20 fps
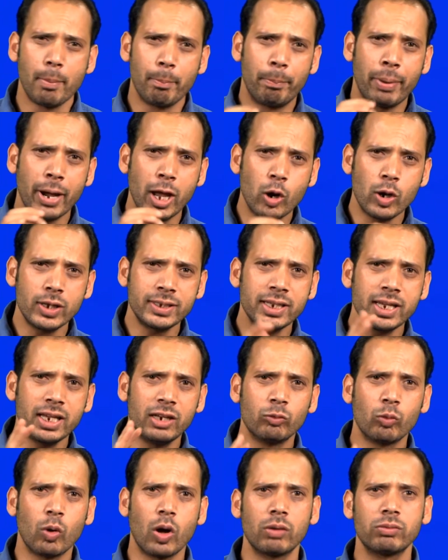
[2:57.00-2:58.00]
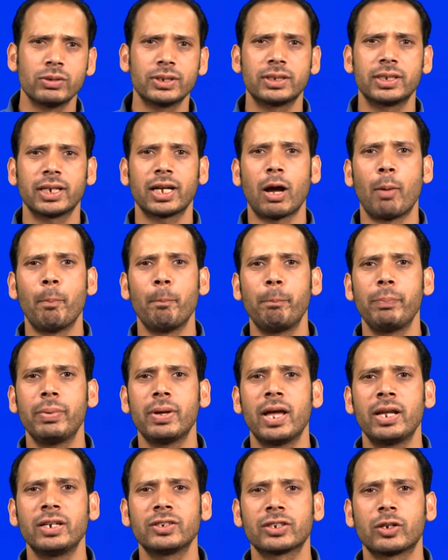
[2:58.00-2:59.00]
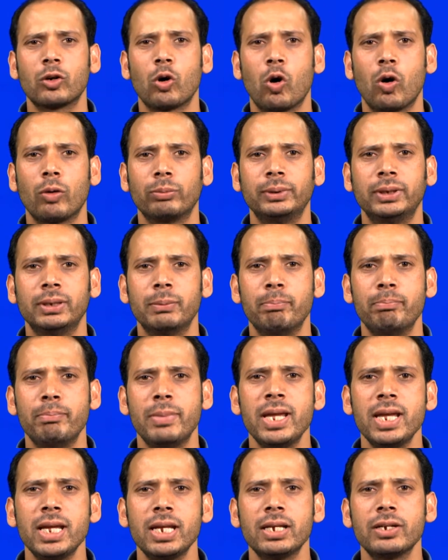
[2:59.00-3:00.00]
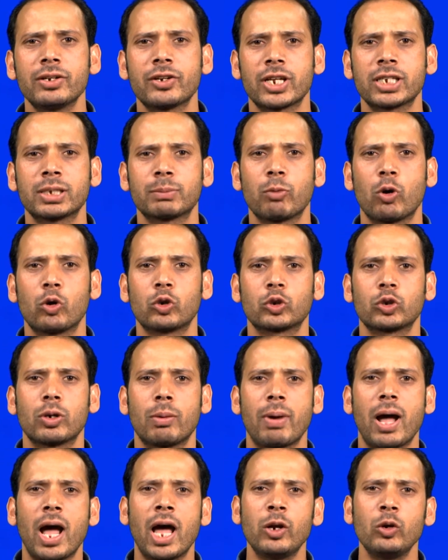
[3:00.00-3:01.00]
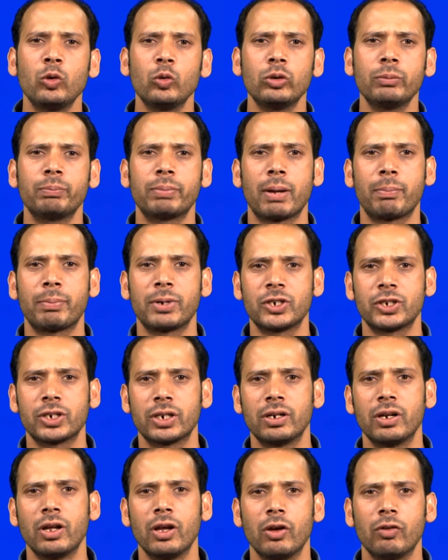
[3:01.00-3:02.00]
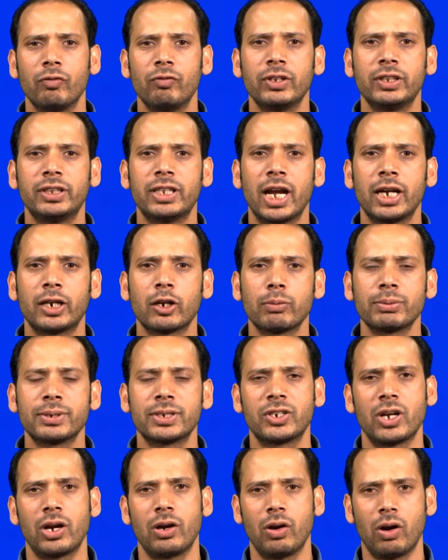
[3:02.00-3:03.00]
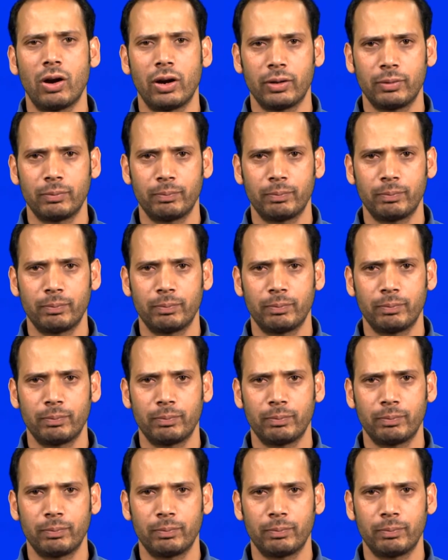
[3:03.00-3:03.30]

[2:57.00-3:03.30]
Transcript: Bioassay involves the comparison of the mean response of unknown preparation with that of standard.